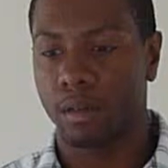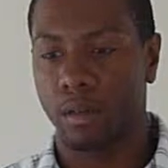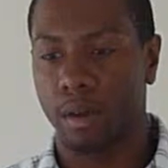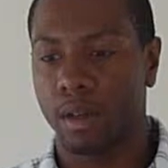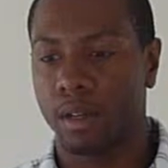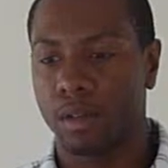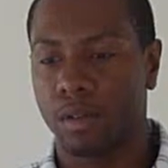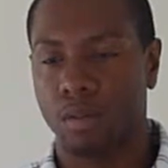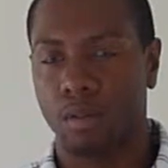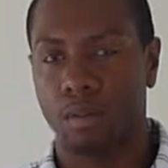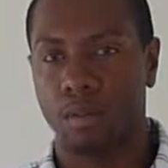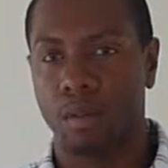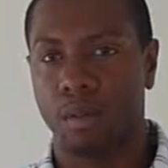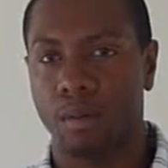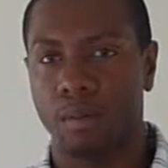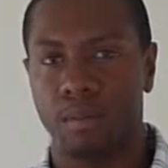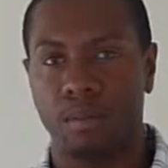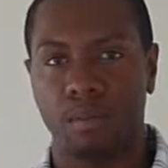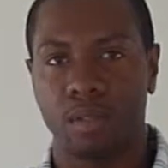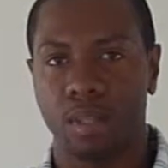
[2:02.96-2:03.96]
credit score,
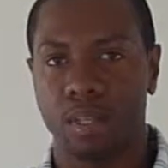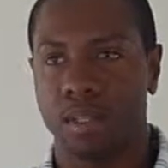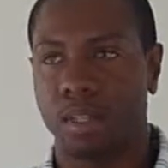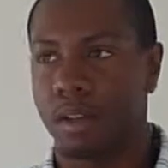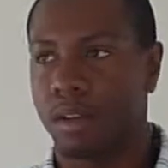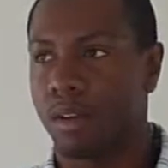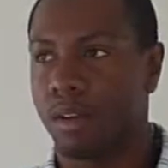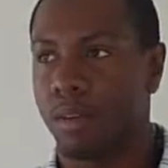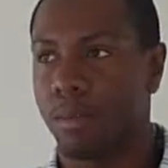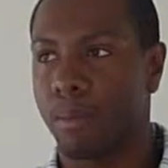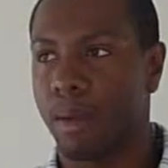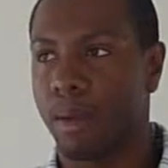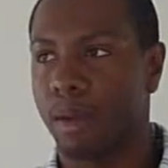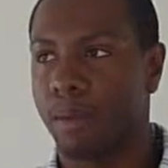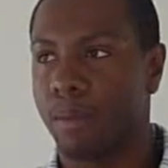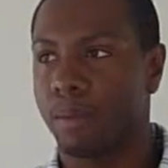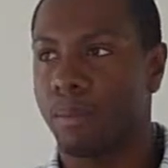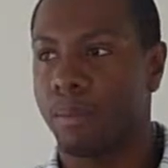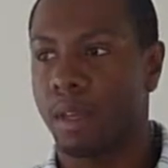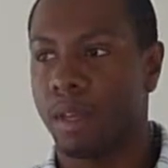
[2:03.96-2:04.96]
600 or
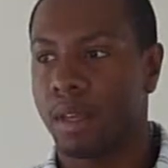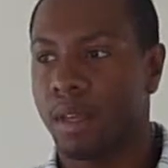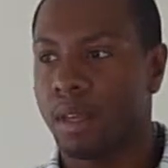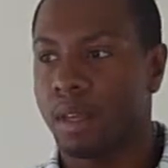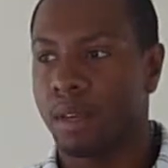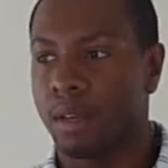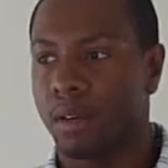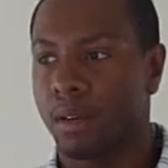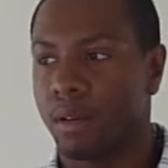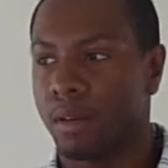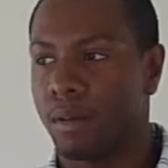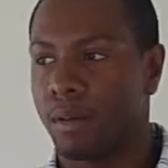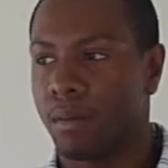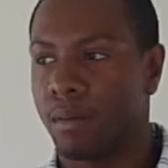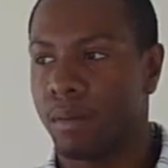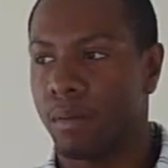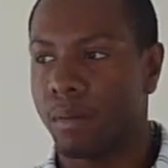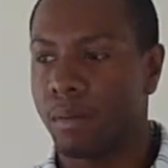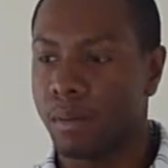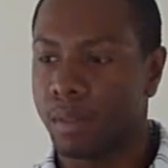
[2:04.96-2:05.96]
better, you know,
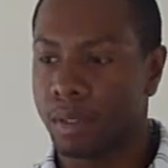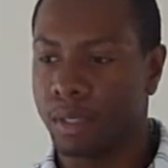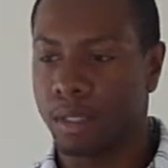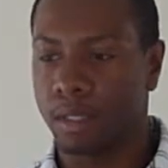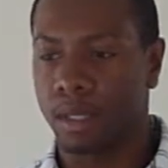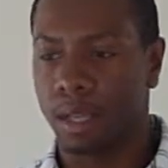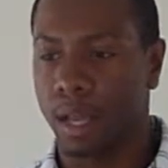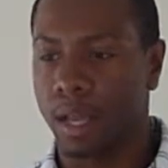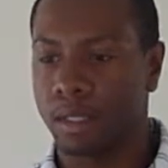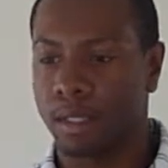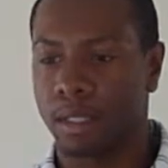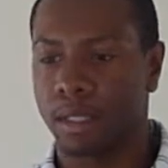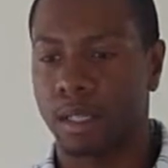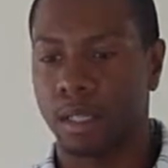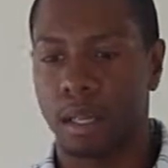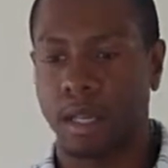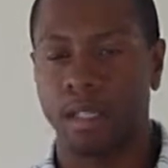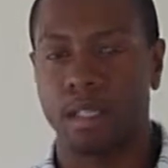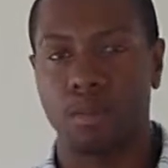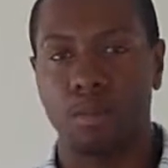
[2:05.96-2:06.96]
I just
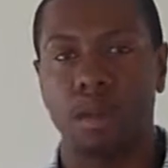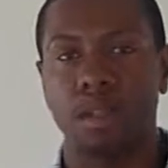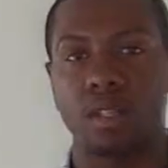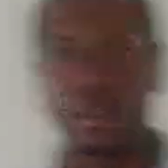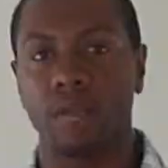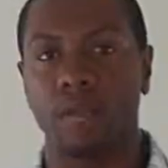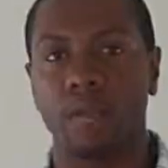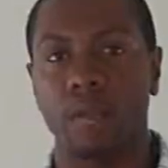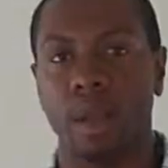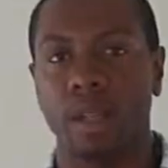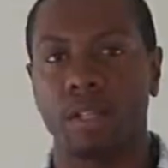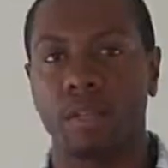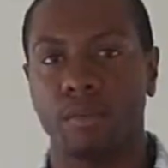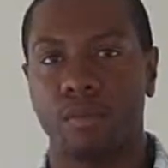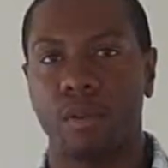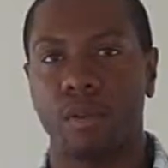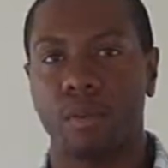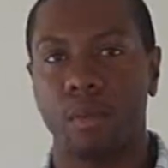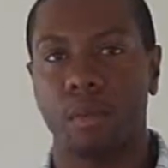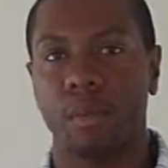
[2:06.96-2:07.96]
collect as much information
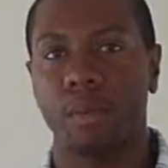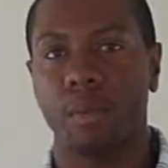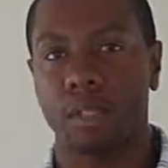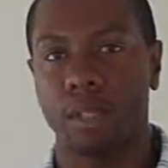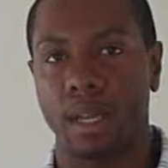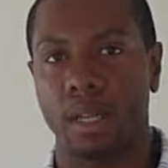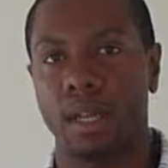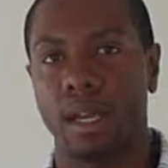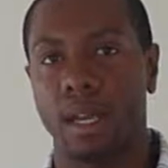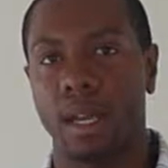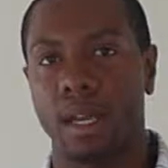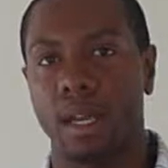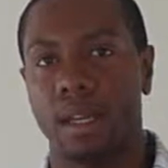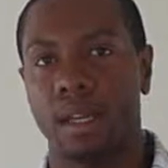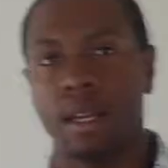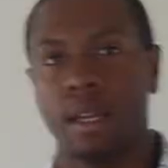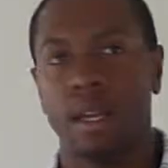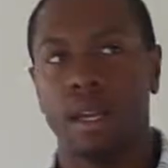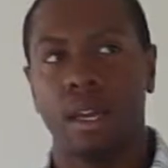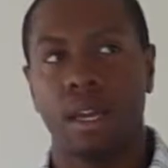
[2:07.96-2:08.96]
from them as I can,
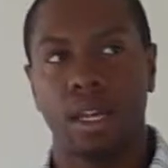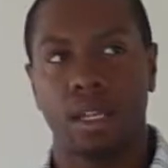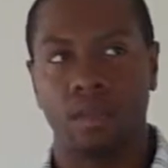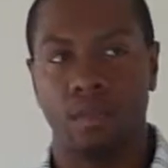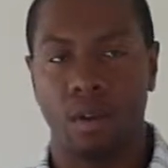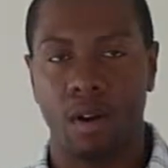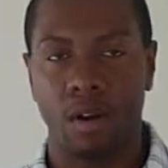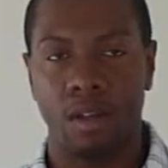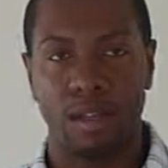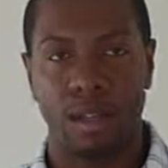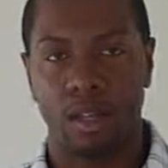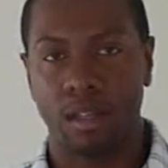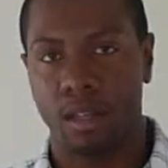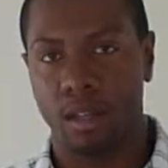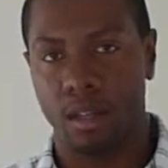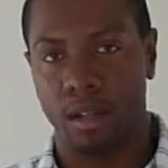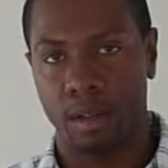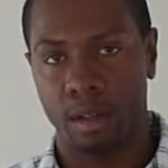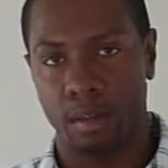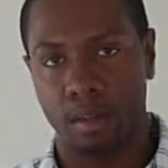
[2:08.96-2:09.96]
as far as like
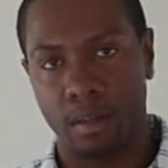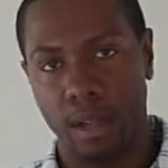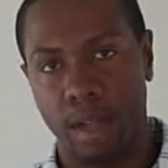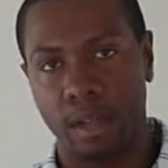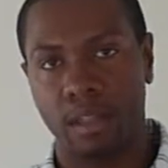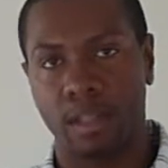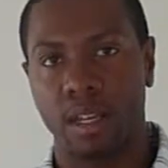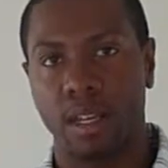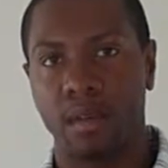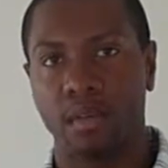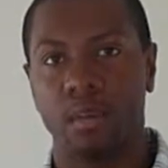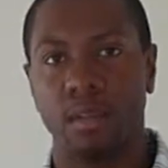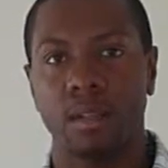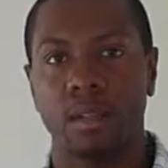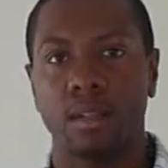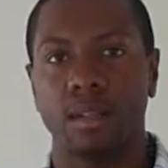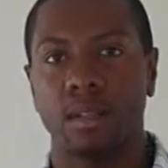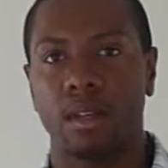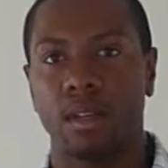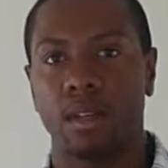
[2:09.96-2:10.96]
the bank
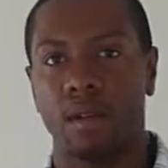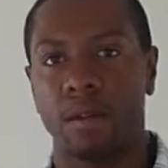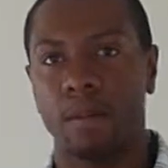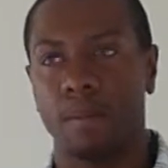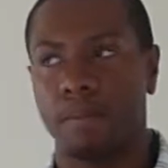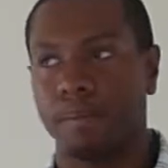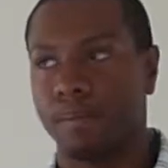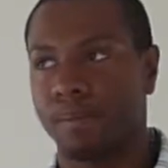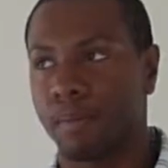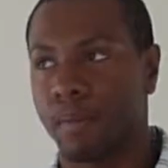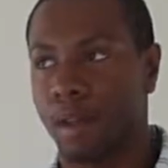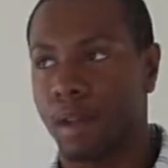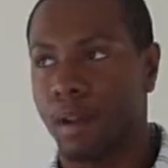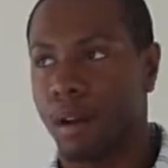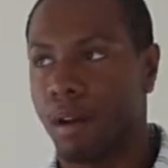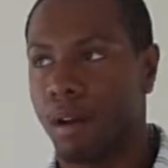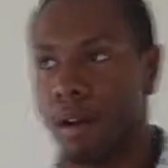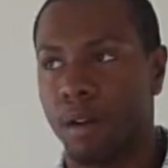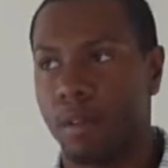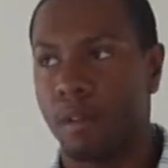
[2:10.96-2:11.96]
statements,
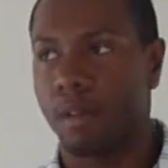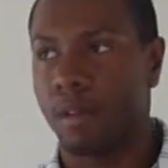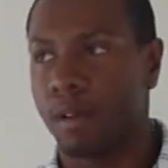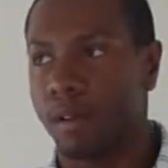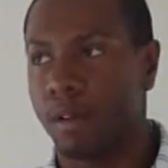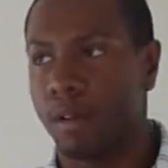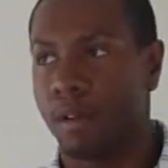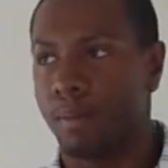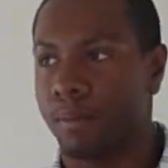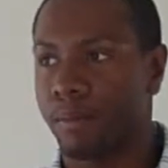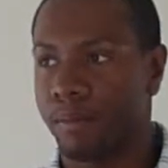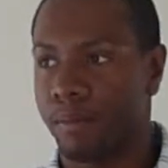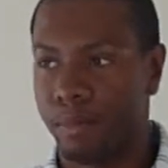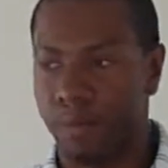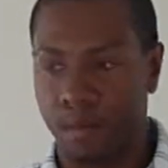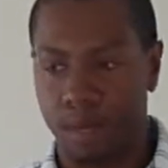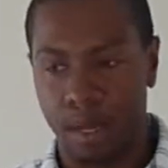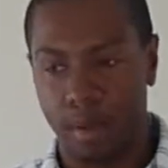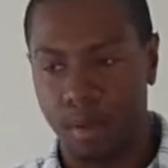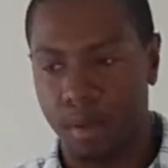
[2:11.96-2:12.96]
all
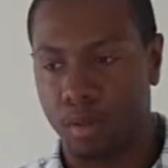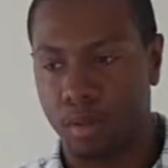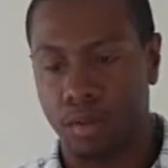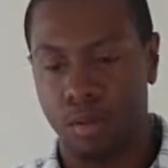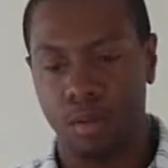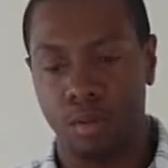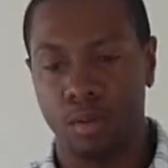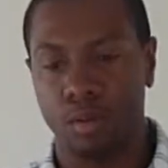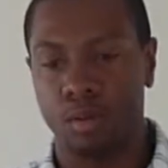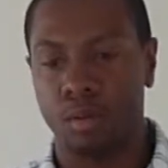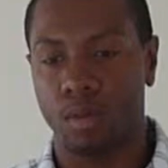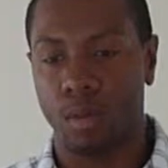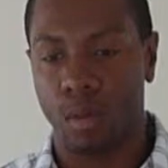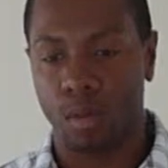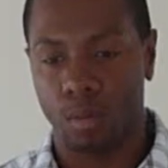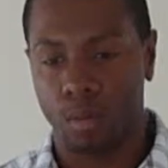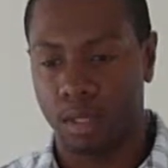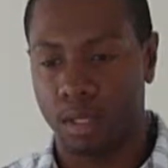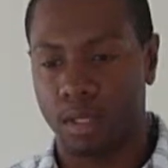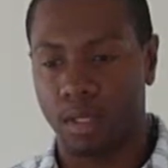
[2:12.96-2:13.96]
the
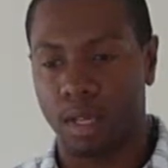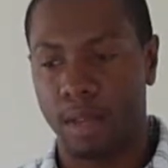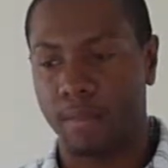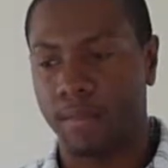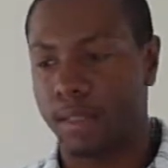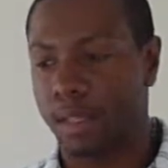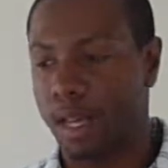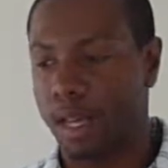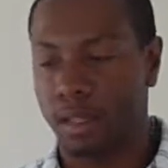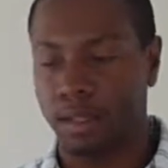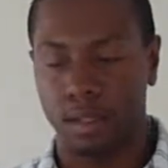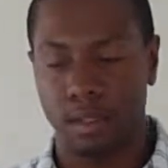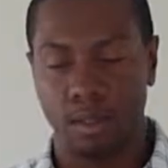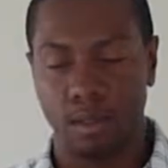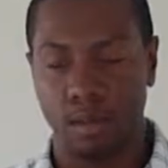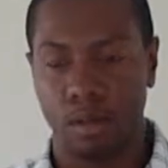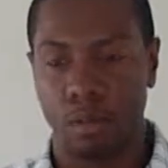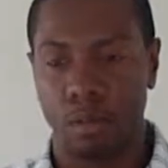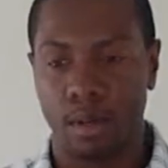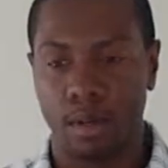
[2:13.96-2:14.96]
W-2s, 067 taxes
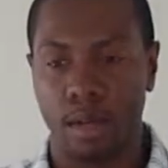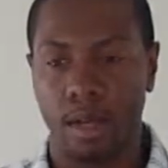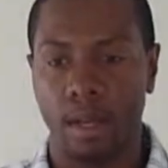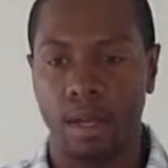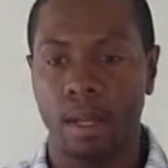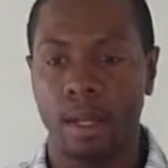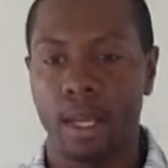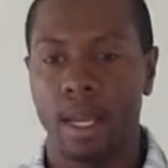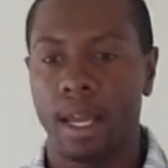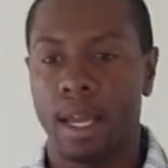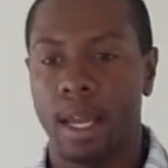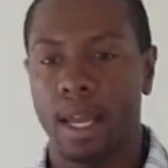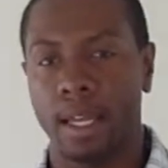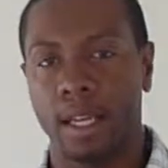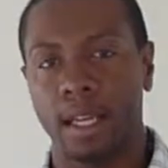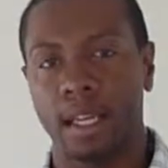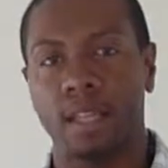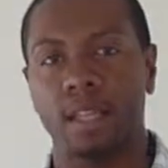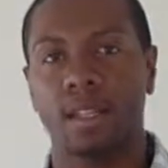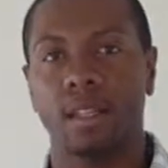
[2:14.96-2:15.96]
or whatnot, and
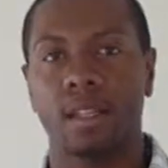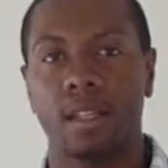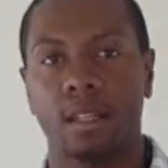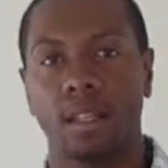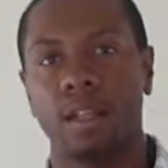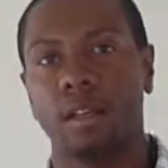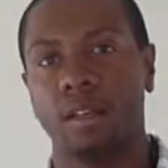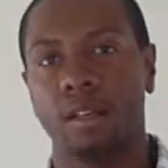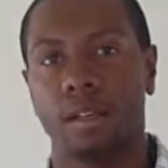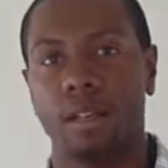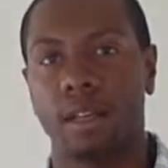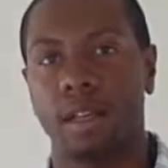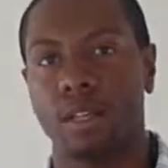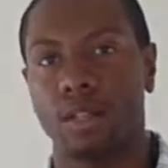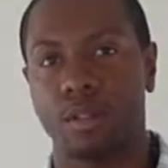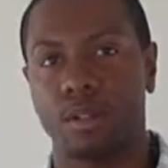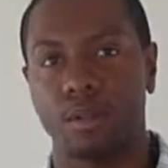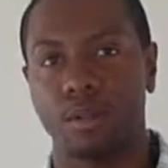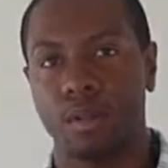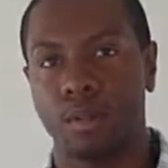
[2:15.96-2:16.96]
get it to the lender that they
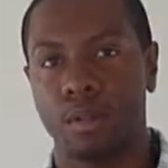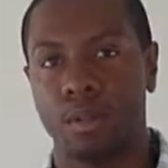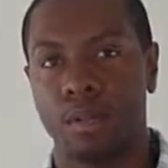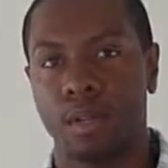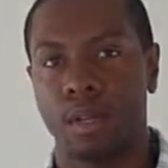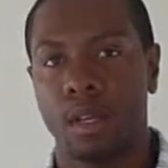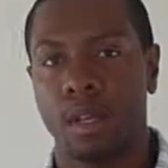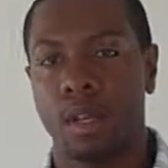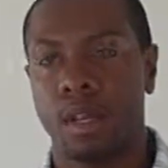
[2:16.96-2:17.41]
choose.